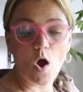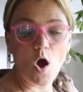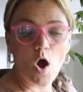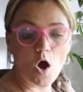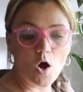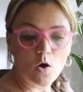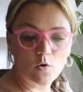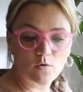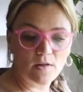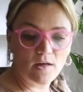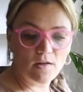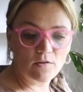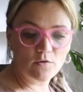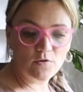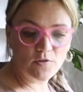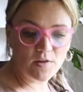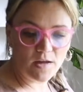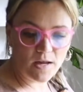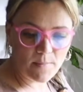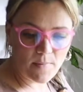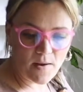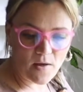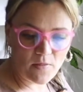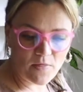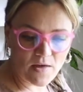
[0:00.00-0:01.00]
Oh, the other thing
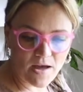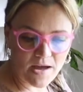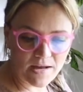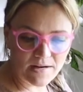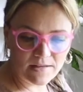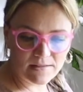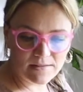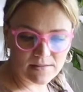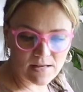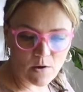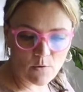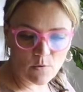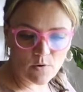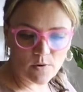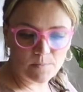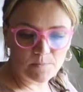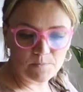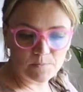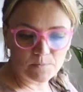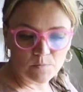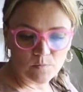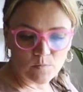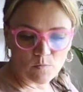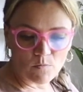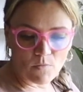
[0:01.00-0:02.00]
about that is I would
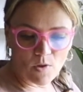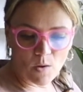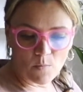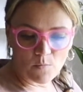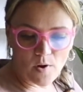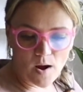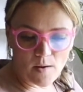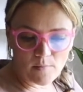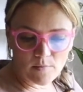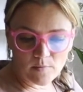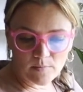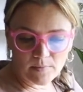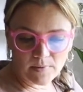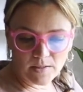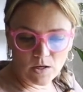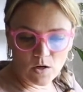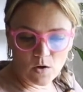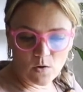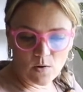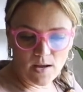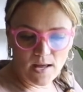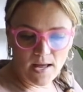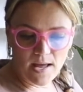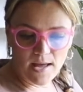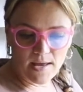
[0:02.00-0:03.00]
probably
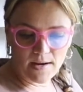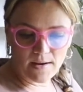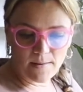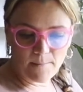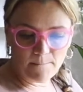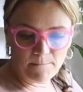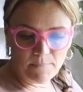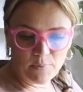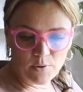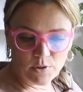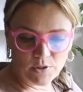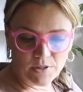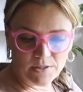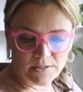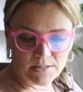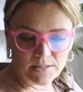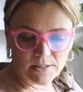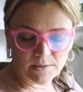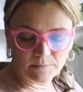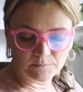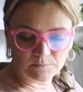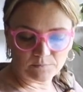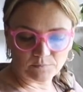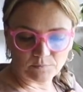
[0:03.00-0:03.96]
go ahead and put